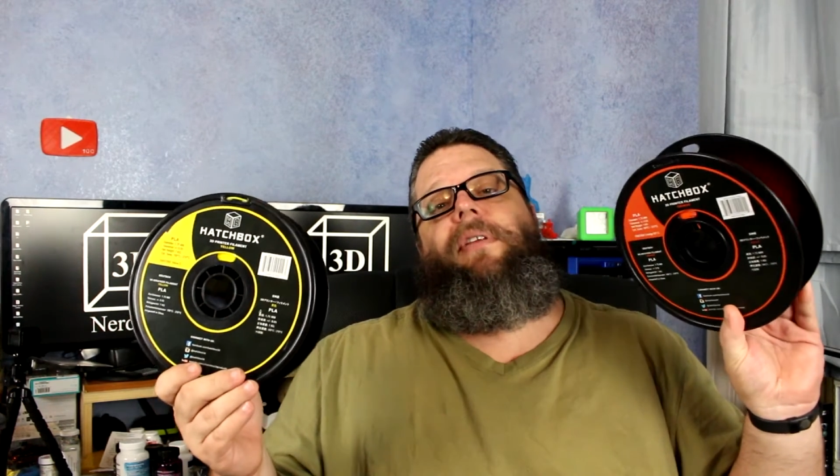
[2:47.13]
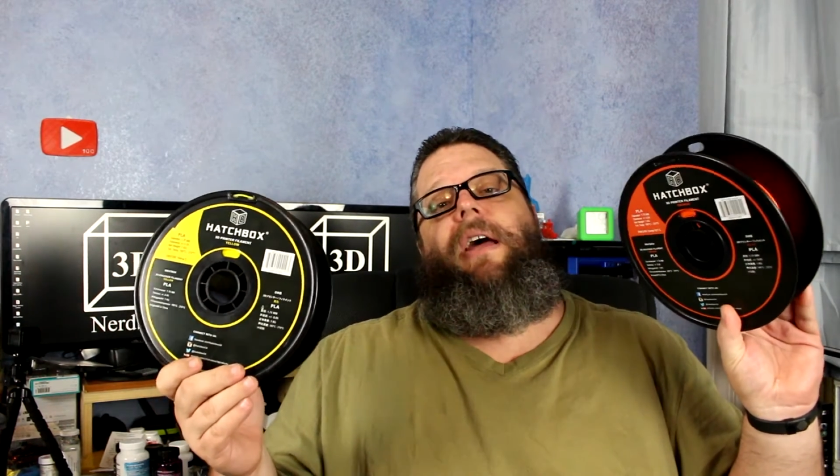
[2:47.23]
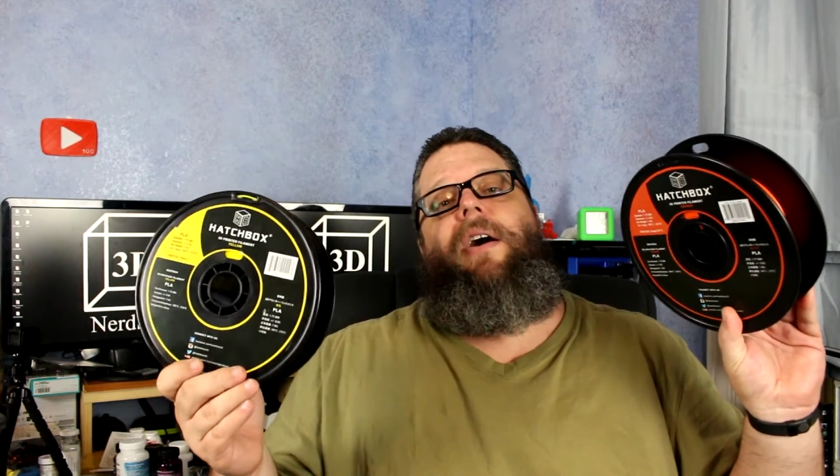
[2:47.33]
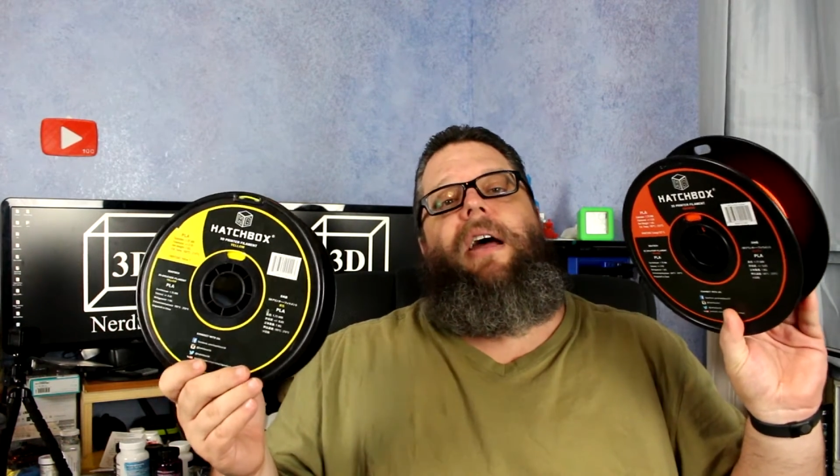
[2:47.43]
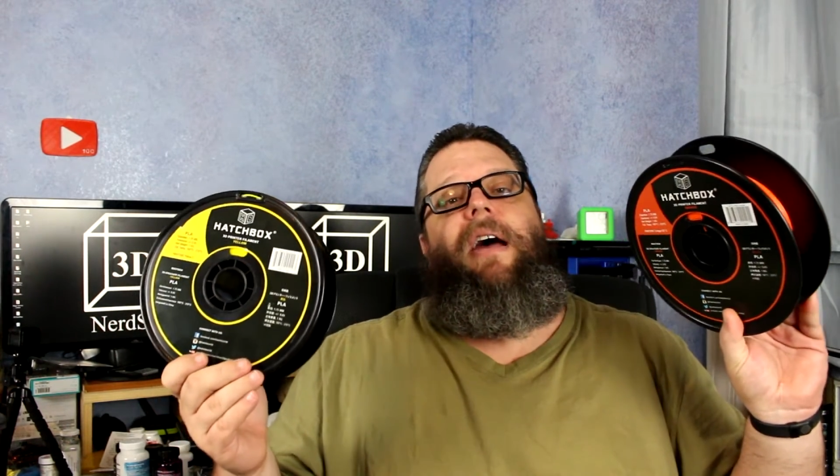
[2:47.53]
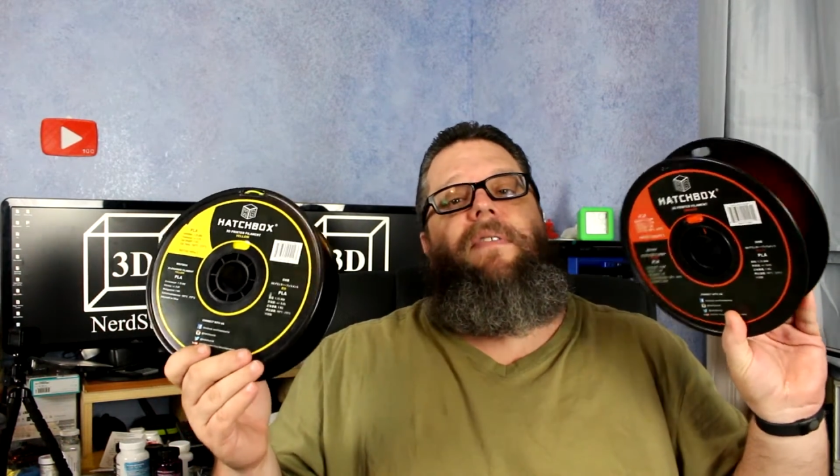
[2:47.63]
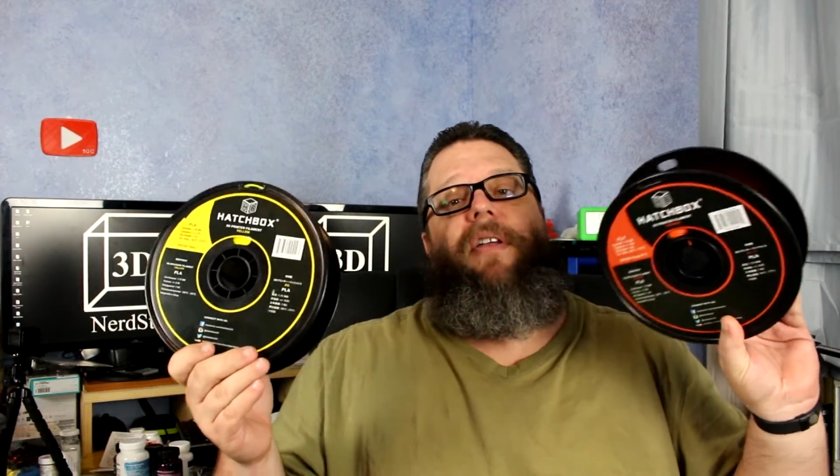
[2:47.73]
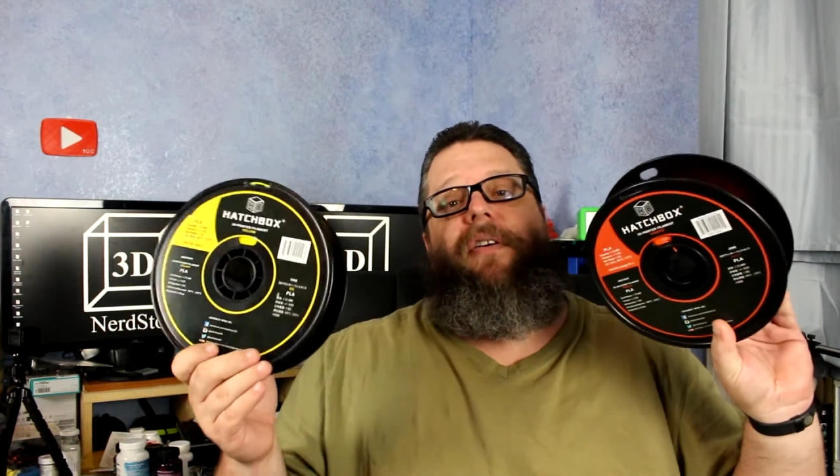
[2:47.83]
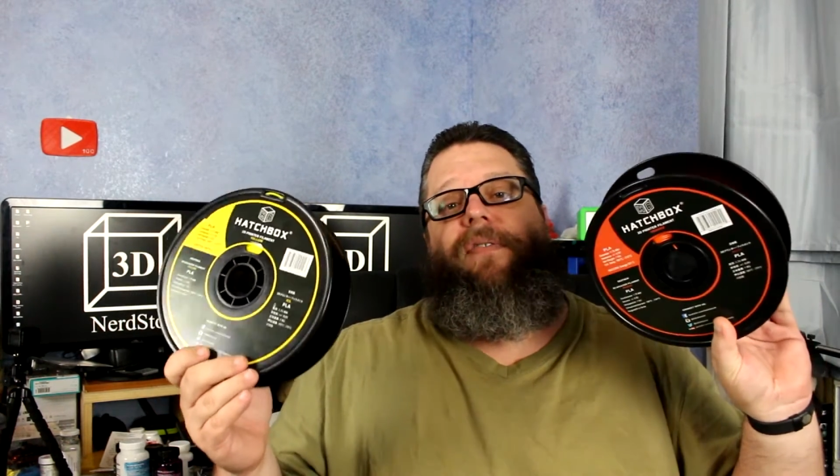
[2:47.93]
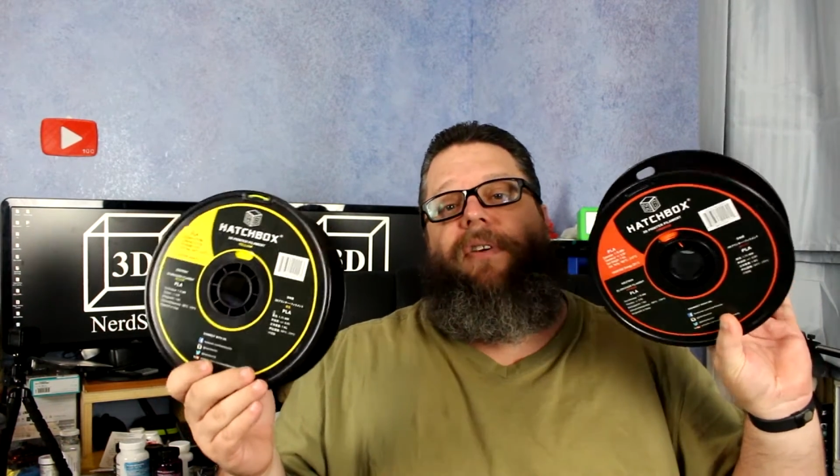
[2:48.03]
Now I have
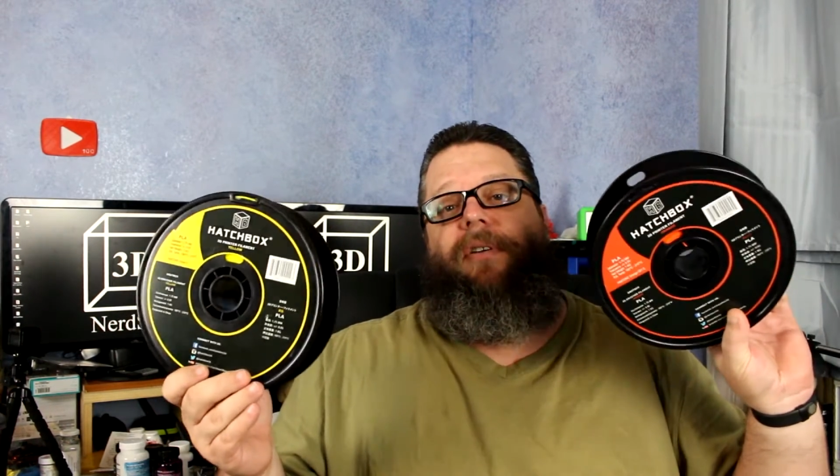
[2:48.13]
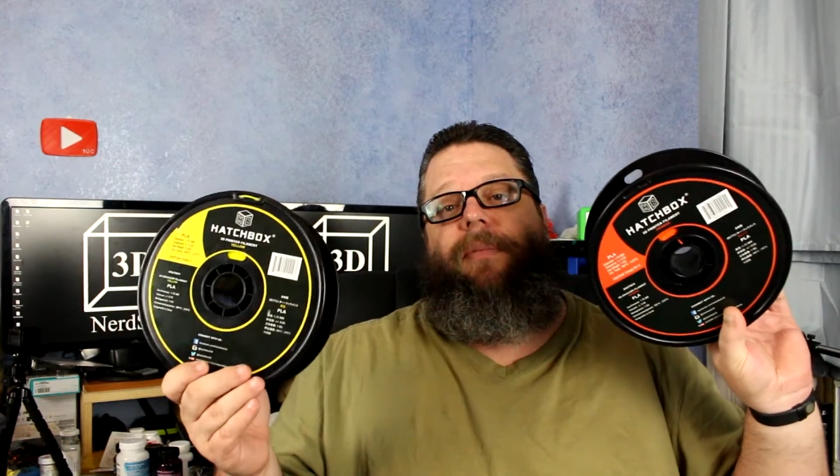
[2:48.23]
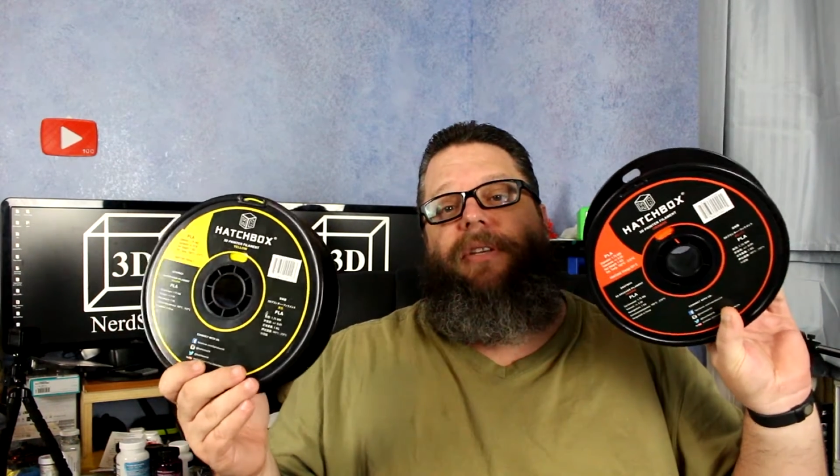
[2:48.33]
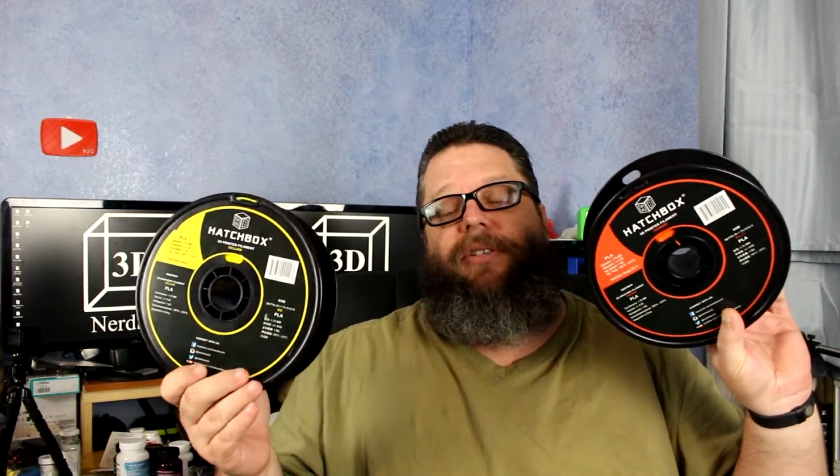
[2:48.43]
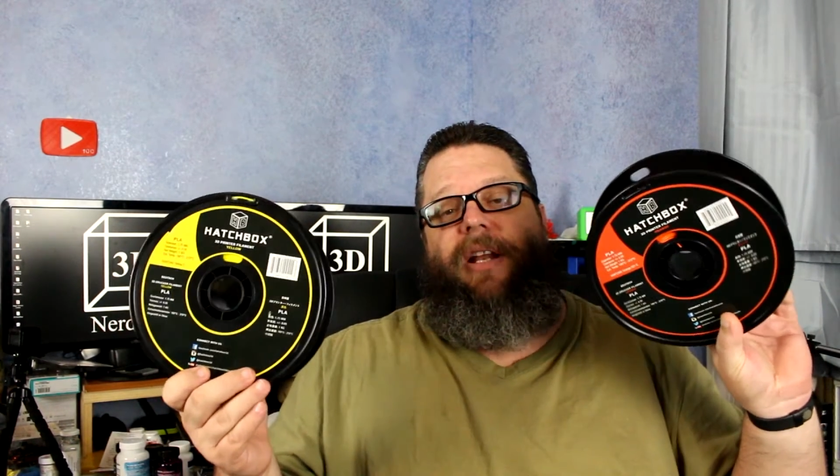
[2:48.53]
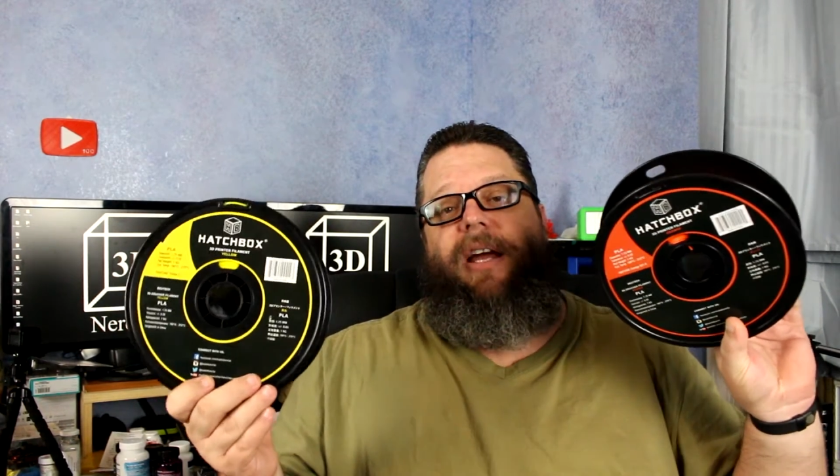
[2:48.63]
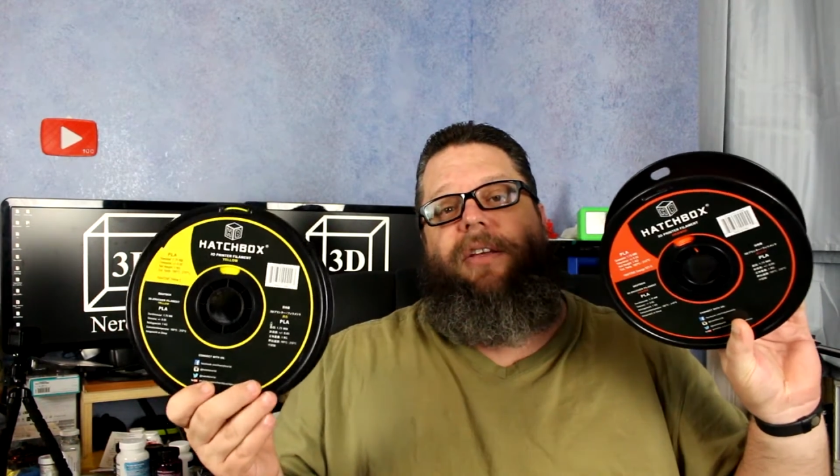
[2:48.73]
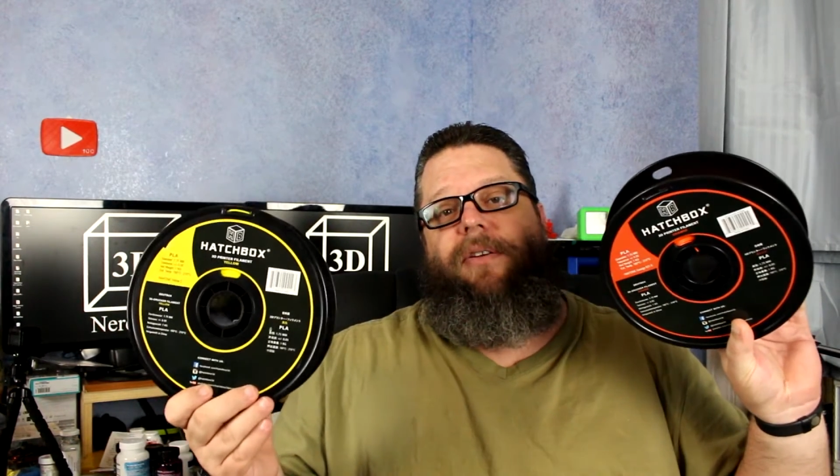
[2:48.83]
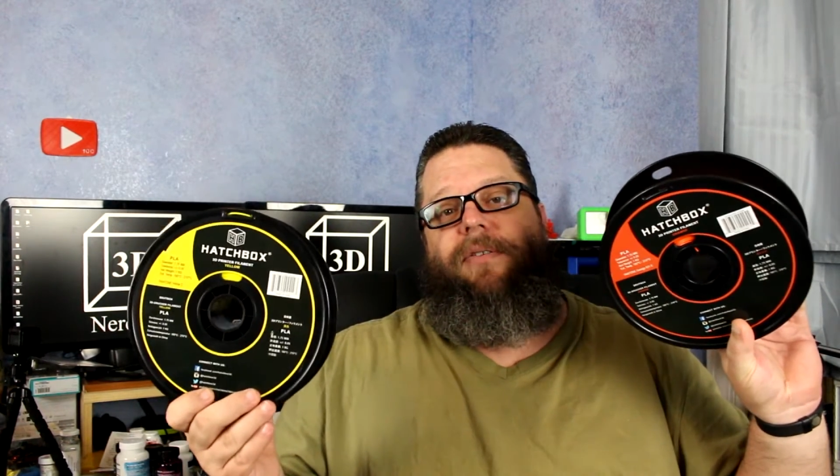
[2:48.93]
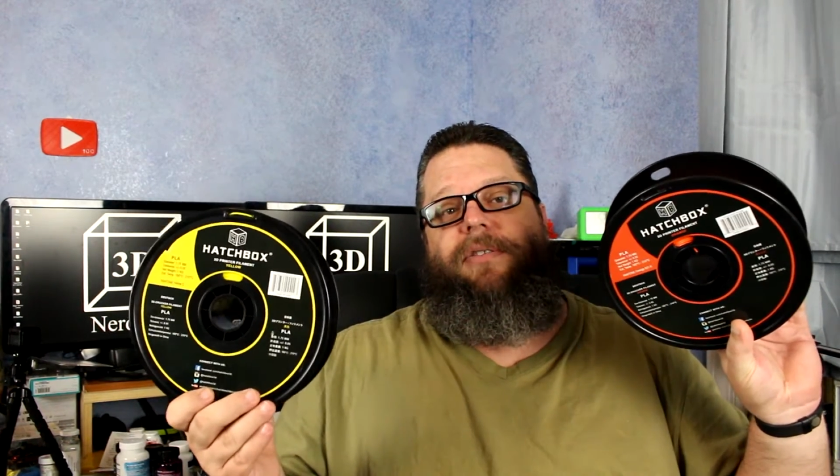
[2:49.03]
other filaments that I
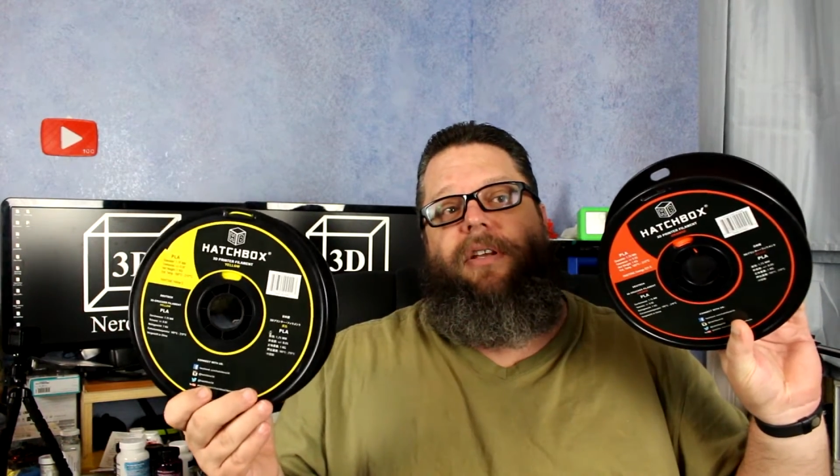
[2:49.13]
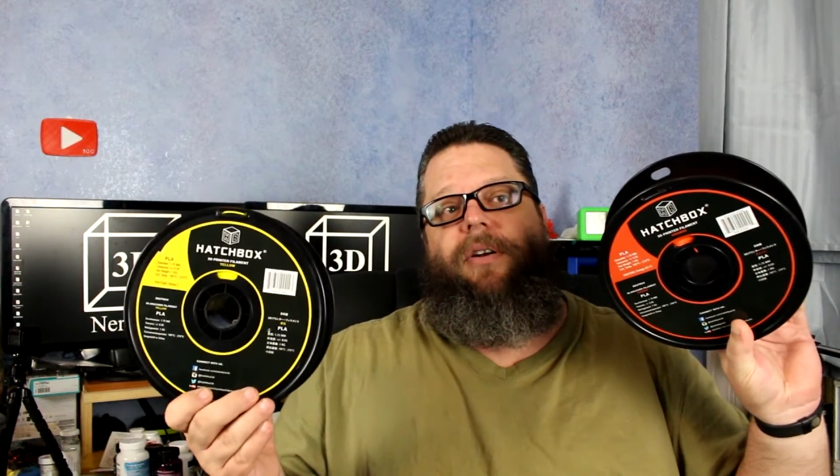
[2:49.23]
use that